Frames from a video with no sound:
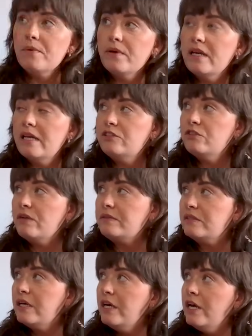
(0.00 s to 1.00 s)
point, Nish,
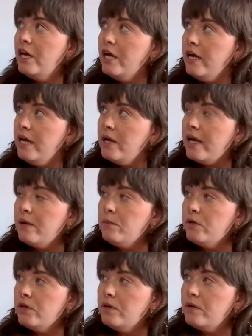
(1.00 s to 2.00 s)
around it
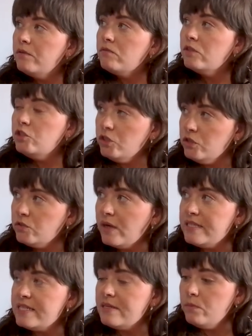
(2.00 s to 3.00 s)
wouldn't reduce
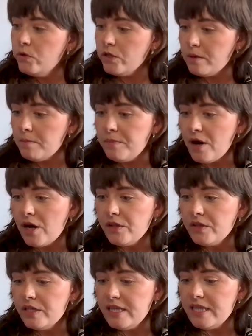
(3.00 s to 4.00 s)
rents, it wouldn't, but
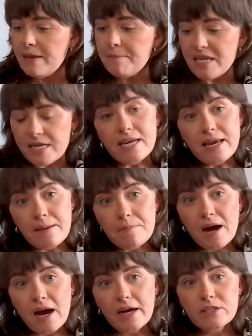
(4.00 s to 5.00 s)
the immediate
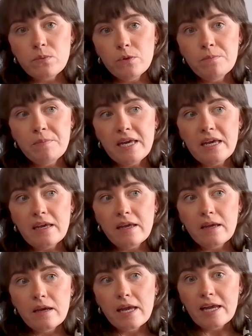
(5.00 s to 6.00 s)
impact would
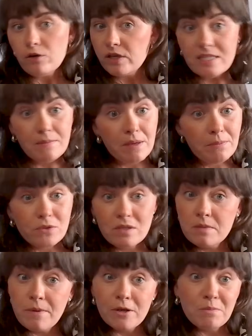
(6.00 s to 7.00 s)
be increasing people's
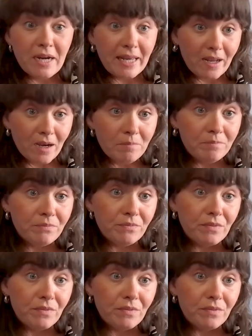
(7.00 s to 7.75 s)
disposable income.